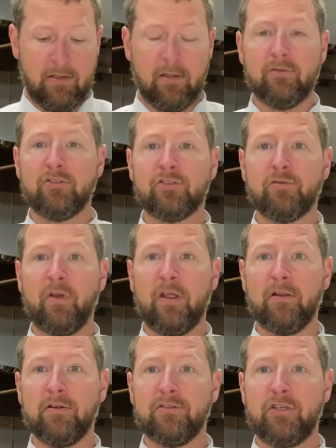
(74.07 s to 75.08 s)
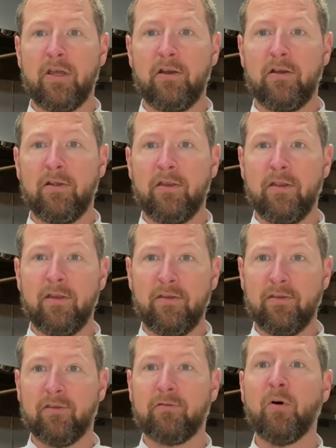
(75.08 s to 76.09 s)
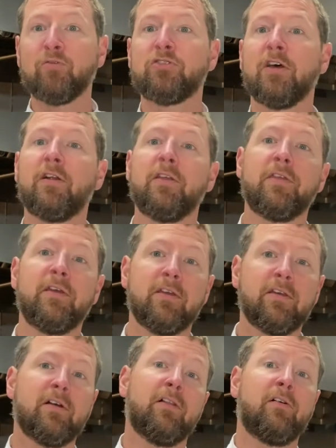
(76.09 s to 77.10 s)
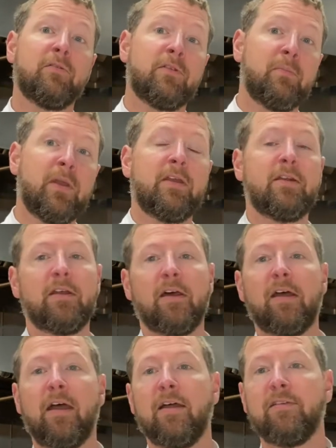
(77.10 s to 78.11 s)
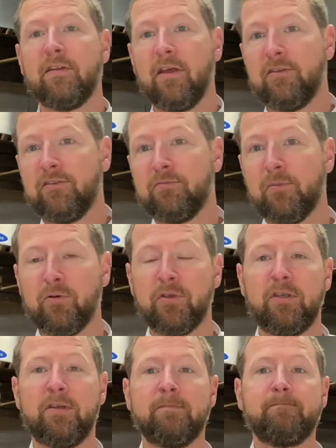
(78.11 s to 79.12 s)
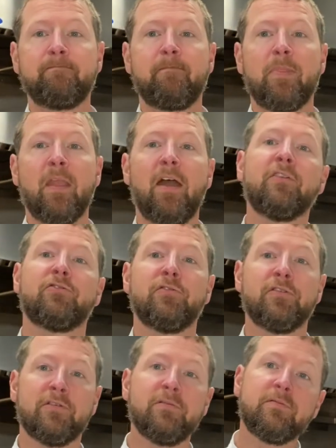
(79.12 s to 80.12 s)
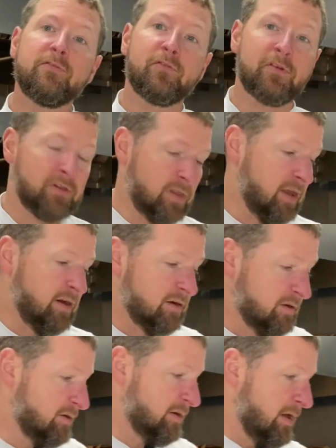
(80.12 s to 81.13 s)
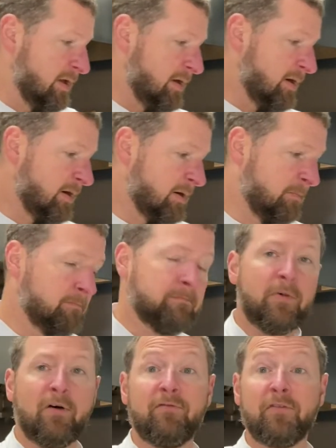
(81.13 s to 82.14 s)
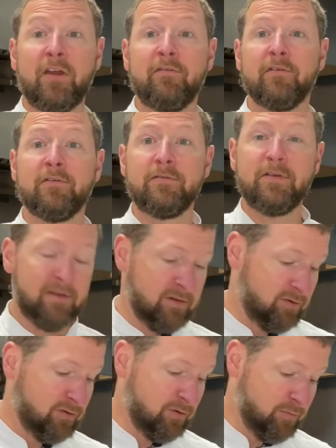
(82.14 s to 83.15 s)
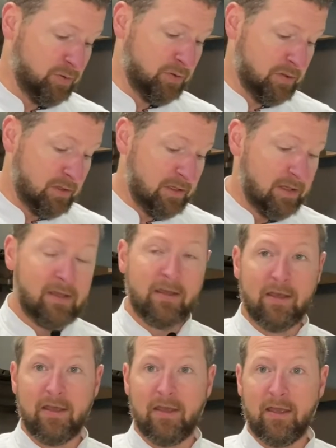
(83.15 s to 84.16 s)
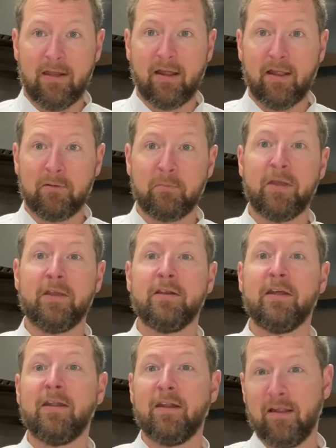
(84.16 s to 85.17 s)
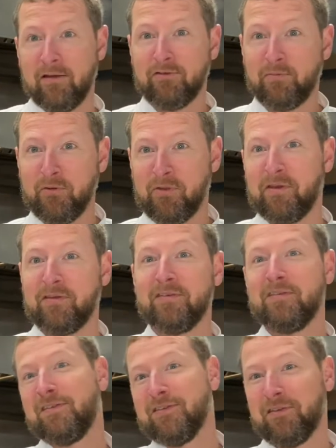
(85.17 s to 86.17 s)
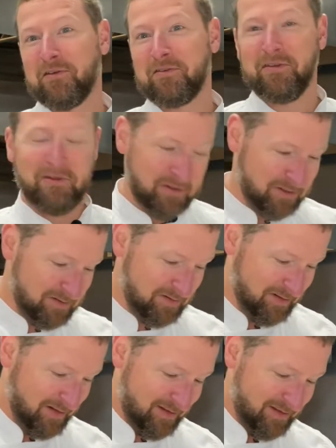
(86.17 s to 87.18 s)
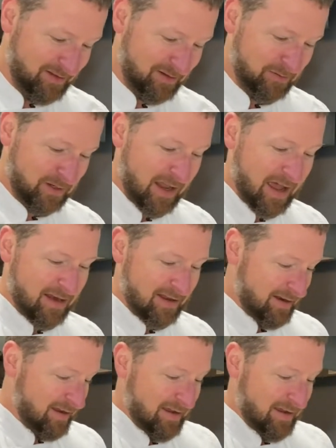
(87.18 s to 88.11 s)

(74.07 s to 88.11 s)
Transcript: just a regular cheddar, and then this is a smoked cheddar, I think. Along with the bacon, it kind of adds a nice smoky, extra sort of layer of flavor in the soup. And I like bacon and I like smoked things. So it's a good way to add it.